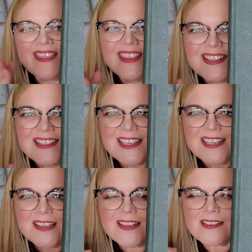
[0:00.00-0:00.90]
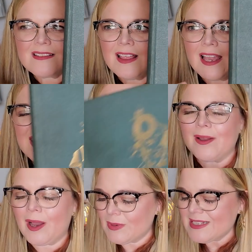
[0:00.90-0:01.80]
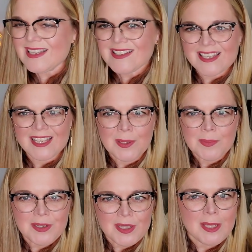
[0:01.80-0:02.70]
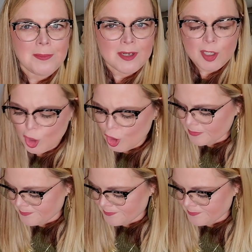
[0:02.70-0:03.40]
This is like, I want to say it's a hymn, hymnal.